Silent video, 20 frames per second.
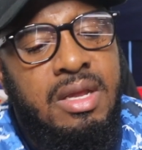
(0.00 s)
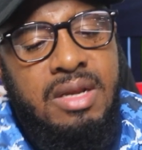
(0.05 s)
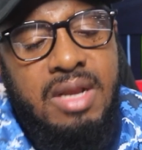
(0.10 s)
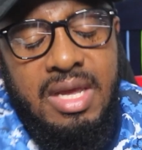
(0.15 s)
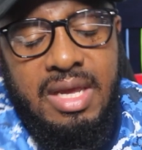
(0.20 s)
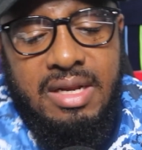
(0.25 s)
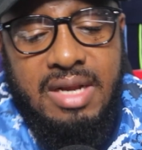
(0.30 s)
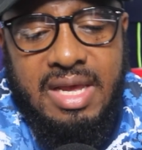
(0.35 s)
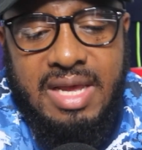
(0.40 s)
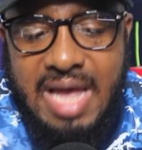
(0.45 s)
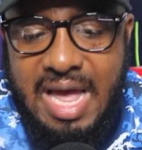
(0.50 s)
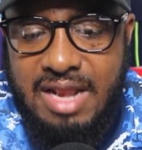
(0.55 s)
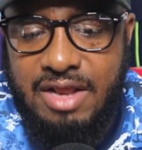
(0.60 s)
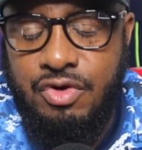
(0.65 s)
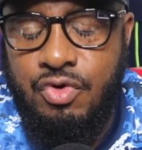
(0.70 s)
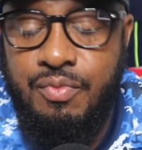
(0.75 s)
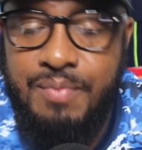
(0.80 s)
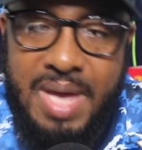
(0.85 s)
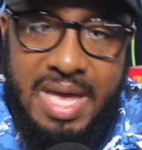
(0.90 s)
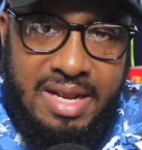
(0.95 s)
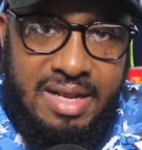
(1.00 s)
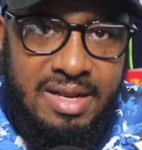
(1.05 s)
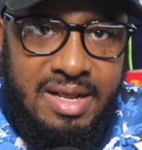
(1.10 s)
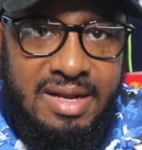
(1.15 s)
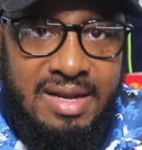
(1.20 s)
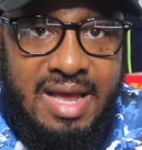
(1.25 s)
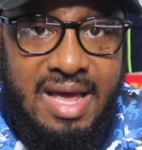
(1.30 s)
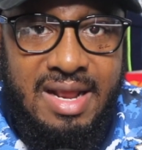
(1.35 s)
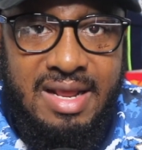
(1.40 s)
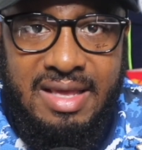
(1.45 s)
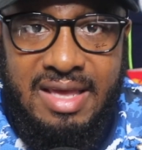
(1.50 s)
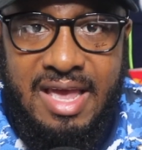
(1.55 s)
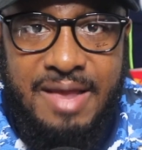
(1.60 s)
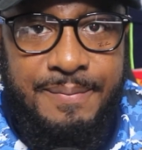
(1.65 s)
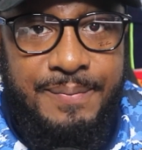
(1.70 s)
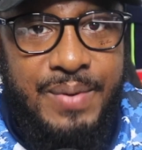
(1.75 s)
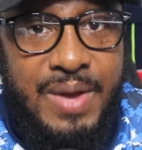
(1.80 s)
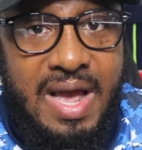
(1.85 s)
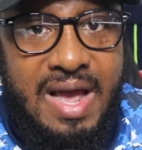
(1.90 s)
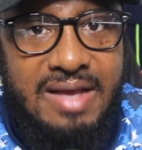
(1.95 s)
They, they got to do better than that and
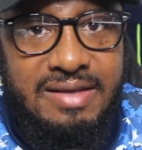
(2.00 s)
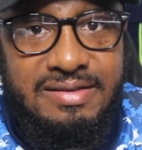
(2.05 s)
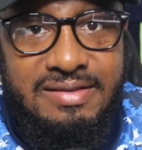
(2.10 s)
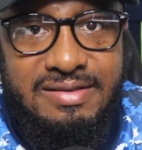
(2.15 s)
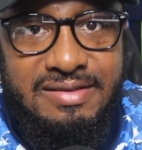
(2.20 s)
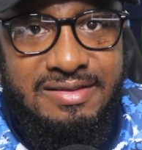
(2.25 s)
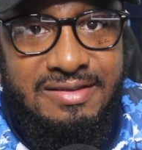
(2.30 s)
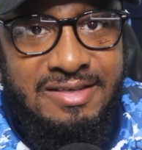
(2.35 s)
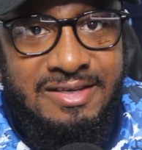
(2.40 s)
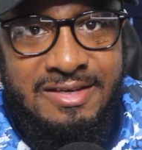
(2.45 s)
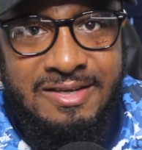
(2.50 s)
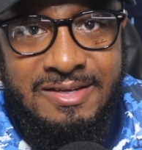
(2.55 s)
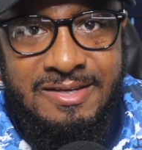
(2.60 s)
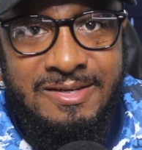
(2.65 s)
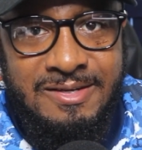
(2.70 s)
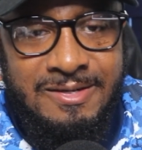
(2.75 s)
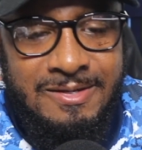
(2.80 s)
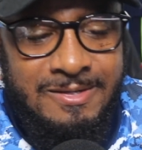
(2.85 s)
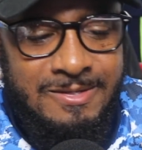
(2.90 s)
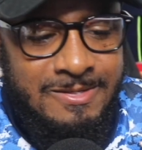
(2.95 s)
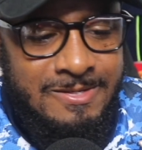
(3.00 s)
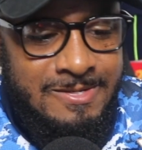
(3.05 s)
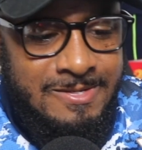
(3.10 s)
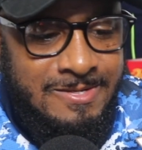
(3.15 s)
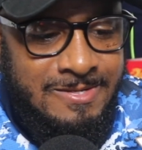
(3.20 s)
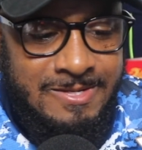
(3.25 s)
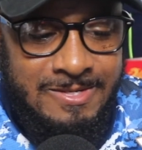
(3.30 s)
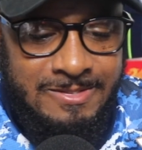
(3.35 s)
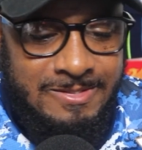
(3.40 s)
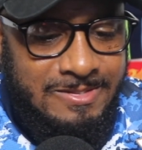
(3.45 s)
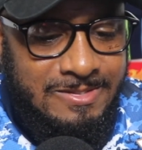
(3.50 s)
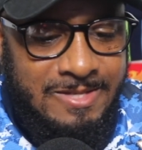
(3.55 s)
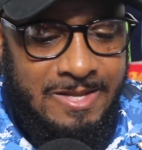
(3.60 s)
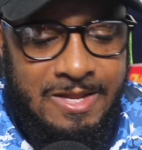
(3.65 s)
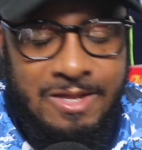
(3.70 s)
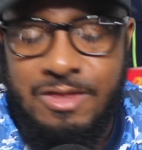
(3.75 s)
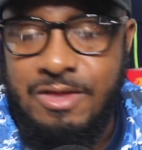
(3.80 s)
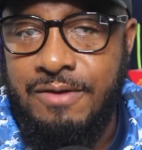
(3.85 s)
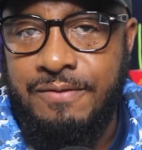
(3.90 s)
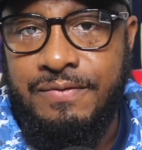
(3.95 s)
get past the, the, the this
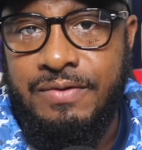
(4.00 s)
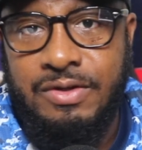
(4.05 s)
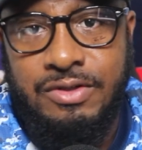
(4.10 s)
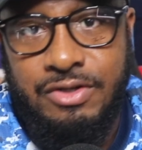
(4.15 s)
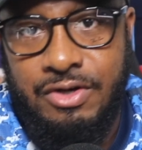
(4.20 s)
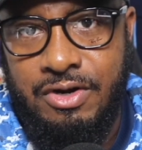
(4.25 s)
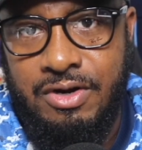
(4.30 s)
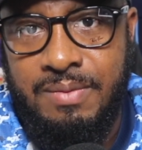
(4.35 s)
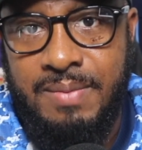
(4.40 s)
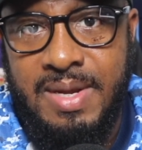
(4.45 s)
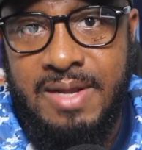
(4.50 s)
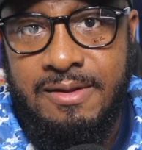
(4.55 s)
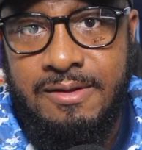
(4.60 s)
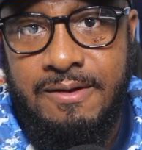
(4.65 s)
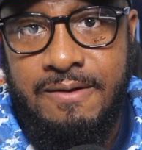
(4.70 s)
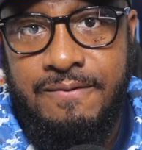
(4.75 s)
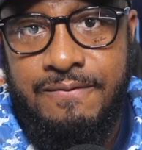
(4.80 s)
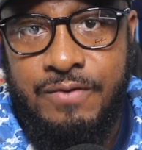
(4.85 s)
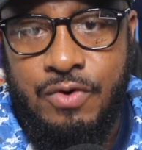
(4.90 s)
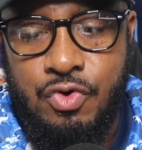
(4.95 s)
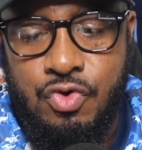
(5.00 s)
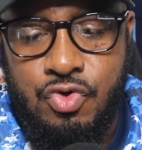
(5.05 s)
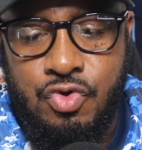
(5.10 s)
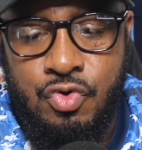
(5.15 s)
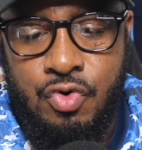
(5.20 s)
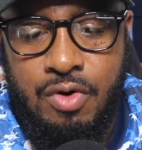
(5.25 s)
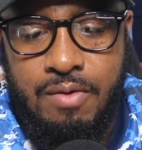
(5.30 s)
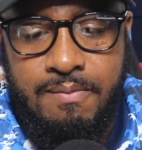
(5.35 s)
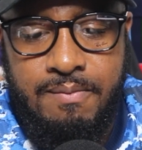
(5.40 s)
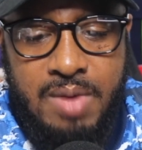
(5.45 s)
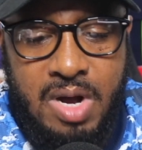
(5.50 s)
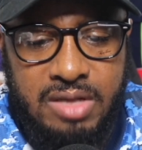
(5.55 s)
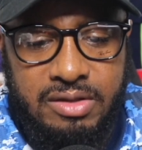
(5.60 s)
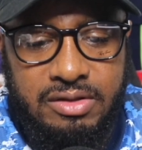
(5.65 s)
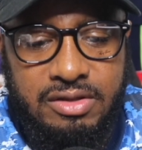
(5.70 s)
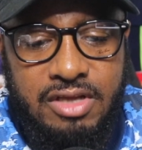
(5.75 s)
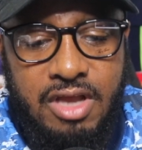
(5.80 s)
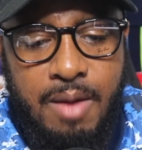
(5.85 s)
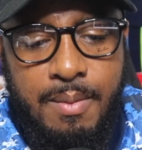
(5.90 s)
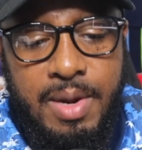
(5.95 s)
stage of the tournament for sure.
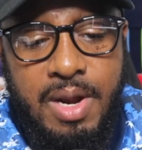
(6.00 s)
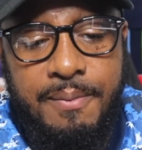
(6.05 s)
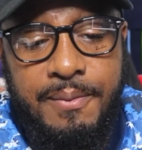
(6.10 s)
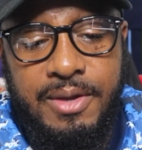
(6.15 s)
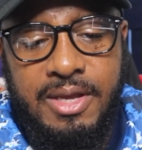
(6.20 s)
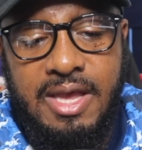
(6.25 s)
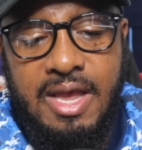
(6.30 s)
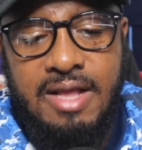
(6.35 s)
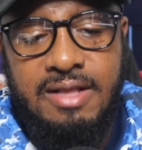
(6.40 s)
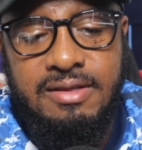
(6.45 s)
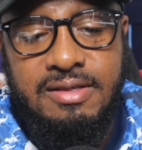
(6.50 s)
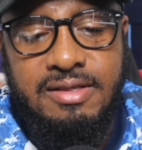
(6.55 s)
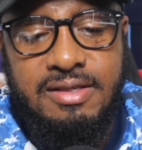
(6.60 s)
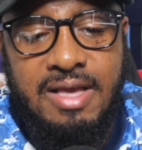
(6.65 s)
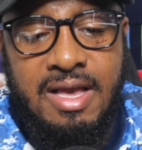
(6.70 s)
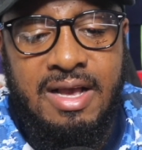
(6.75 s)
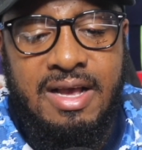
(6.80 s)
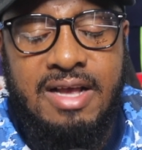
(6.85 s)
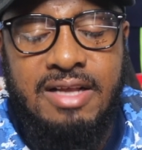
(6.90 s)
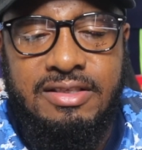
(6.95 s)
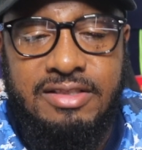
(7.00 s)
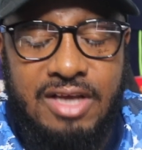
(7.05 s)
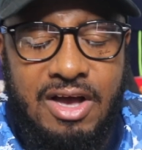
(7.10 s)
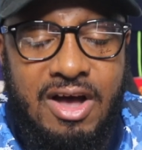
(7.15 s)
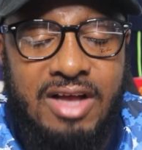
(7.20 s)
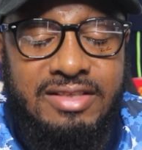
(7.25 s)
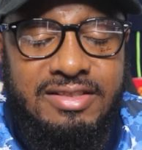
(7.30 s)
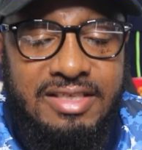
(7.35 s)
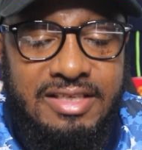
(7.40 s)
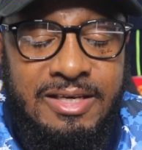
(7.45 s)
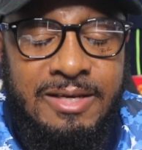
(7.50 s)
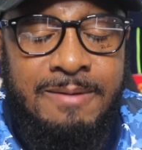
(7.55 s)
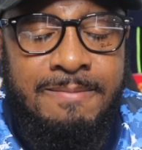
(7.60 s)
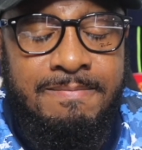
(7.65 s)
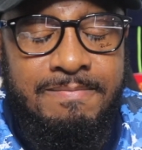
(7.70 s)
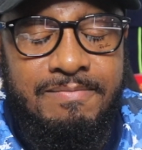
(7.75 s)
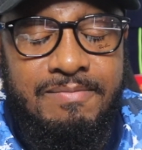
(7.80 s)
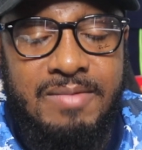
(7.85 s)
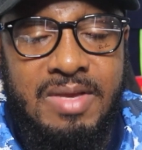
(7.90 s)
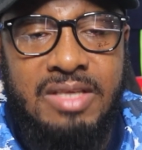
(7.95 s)
But coming up against a Qatar
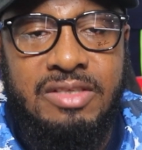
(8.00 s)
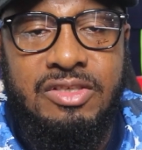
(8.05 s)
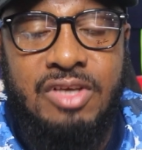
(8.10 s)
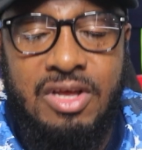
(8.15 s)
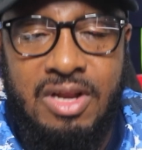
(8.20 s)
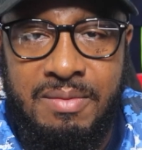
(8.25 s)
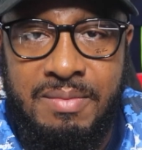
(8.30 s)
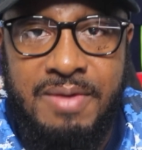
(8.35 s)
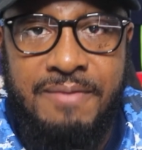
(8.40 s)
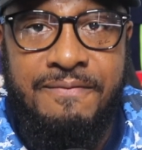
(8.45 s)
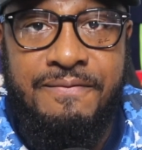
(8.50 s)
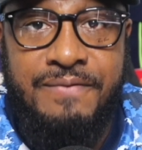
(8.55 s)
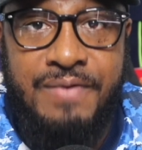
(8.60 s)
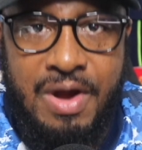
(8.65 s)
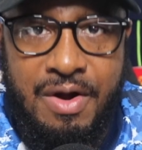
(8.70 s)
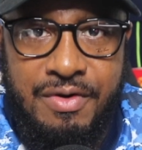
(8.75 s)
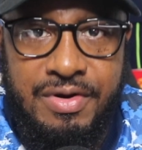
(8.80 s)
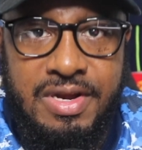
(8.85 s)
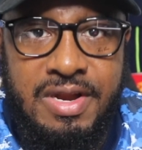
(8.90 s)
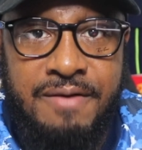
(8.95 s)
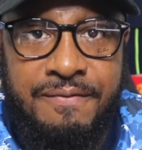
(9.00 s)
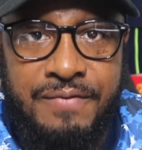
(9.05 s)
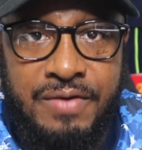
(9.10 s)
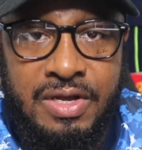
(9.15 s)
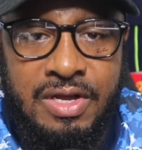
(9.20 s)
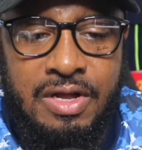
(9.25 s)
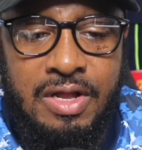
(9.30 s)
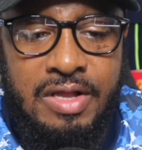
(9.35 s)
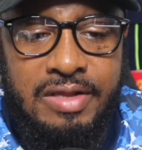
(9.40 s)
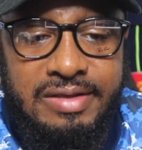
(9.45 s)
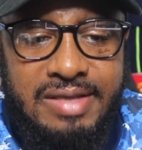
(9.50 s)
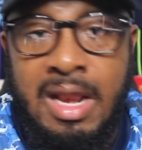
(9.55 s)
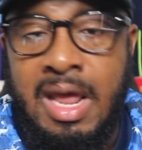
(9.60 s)
team, it's going to be very difficult.